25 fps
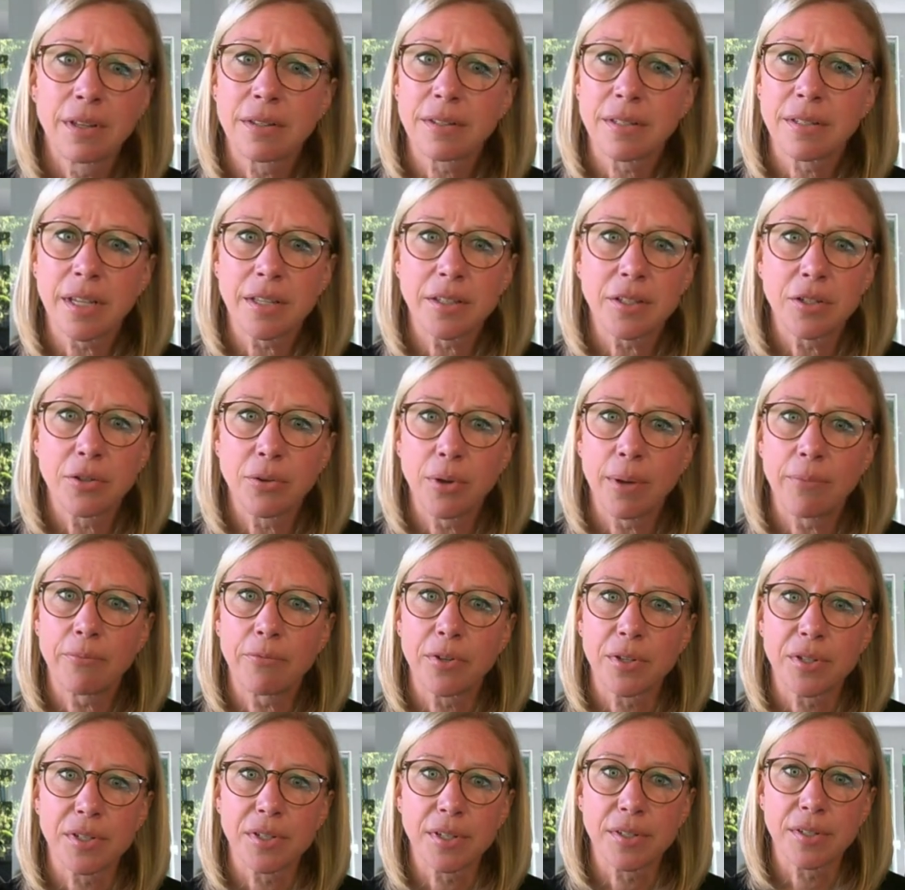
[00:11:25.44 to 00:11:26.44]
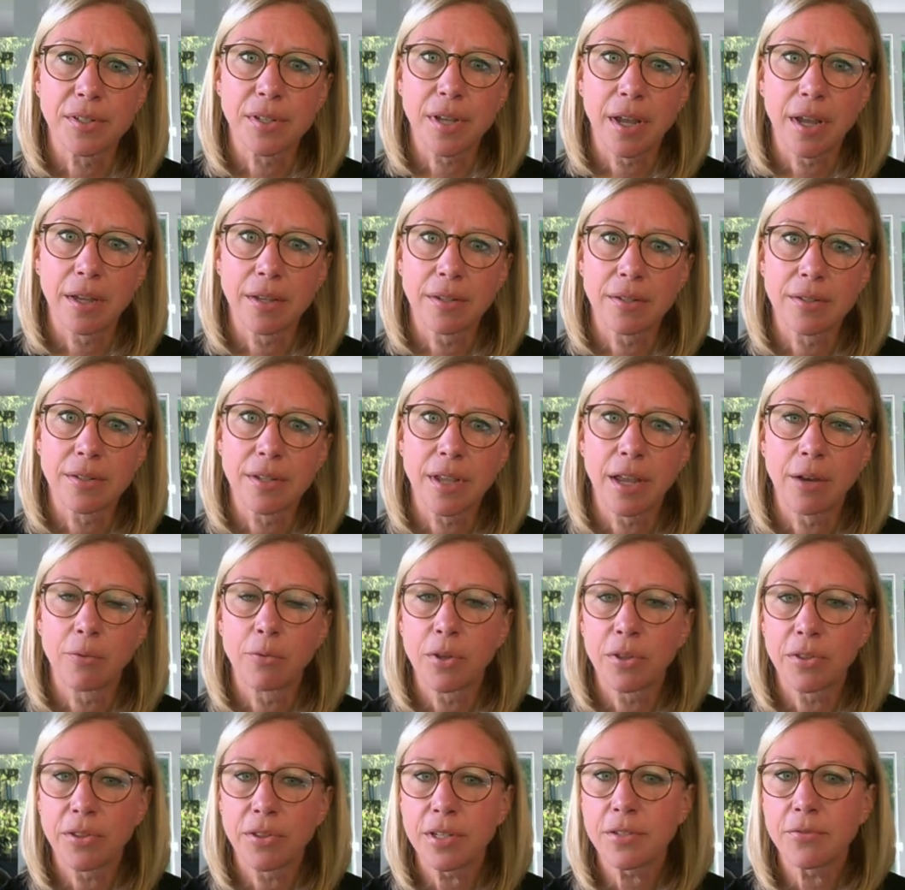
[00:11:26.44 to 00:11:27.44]
sets you up for success. And
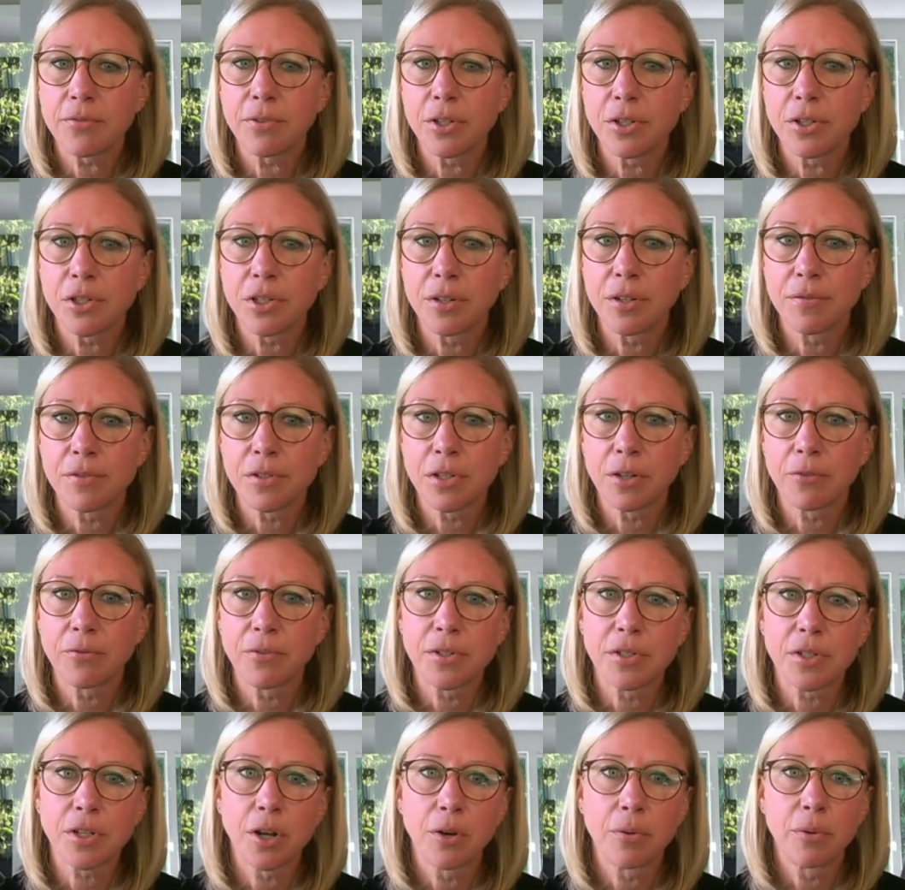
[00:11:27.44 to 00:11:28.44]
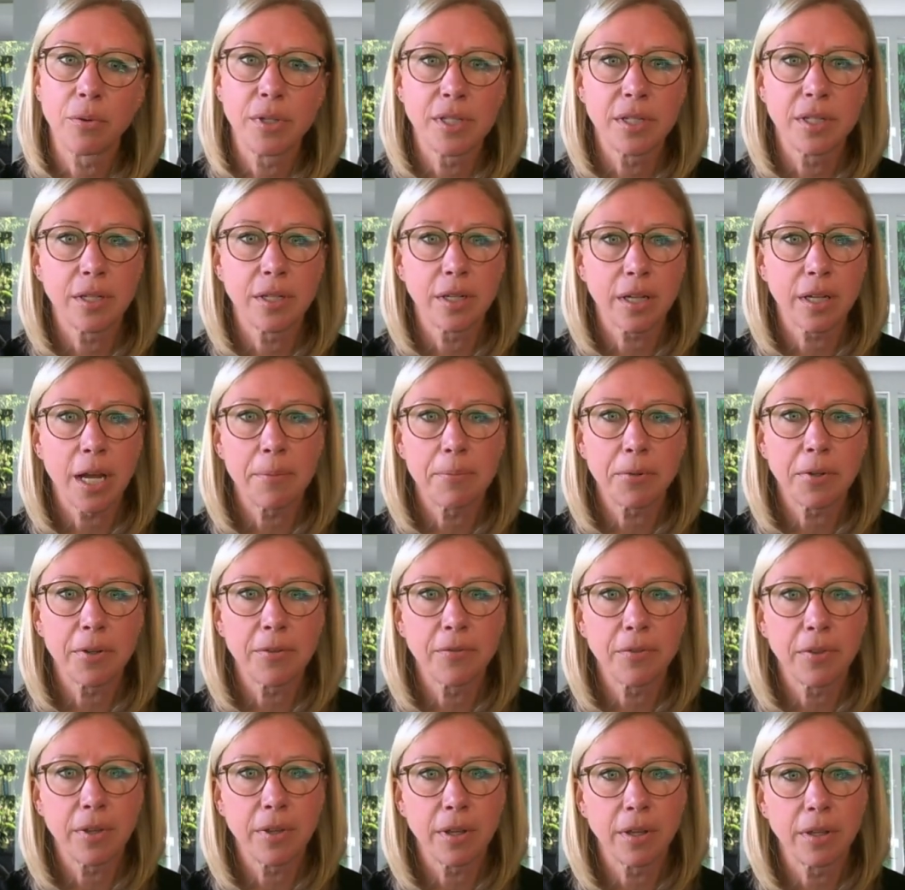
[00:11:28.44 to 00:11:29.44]
with this version of Surface Go, we did a couple
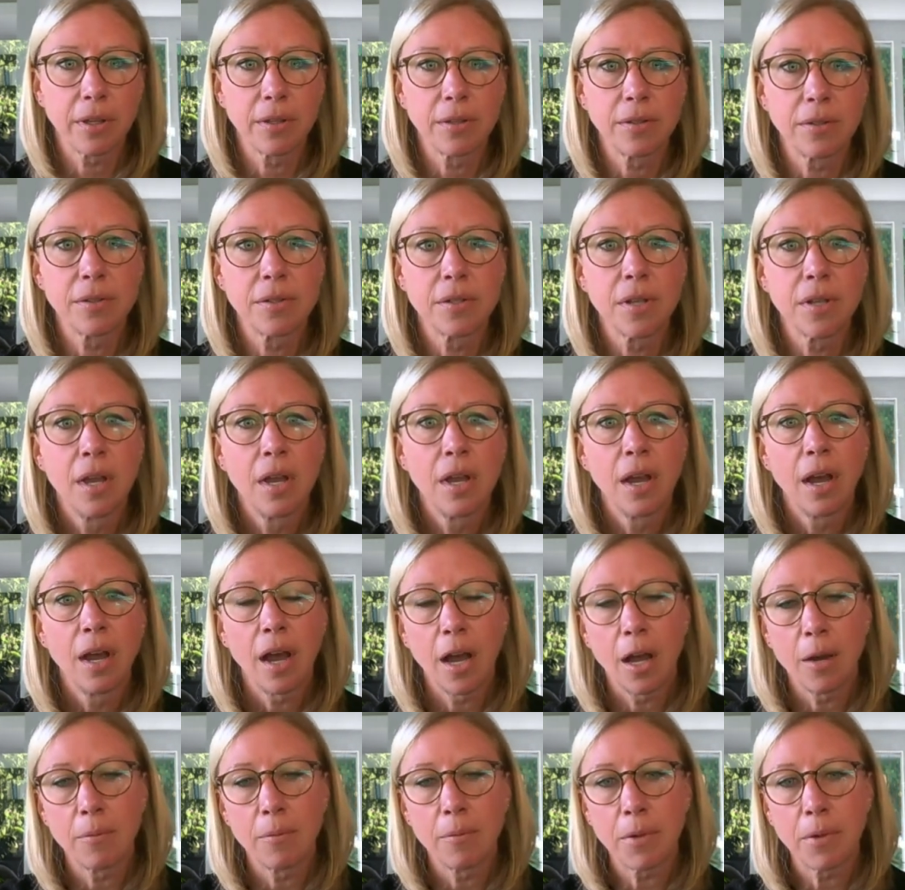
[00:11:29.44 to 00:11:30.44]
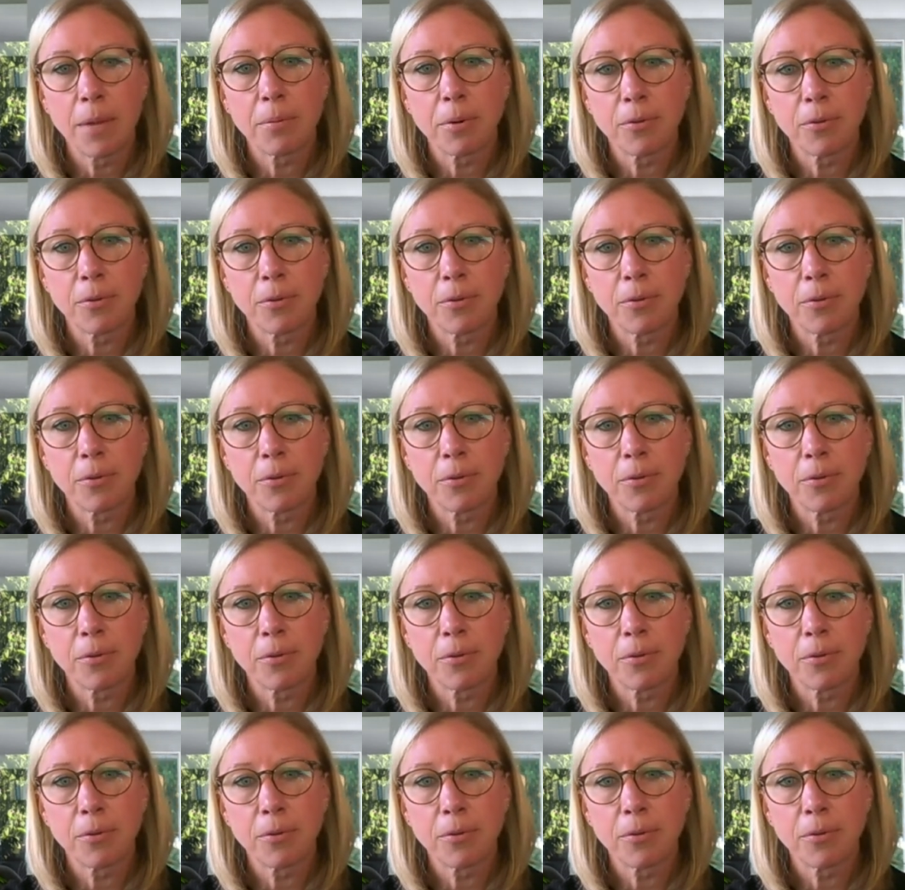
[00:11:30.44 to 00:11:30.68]
of things. A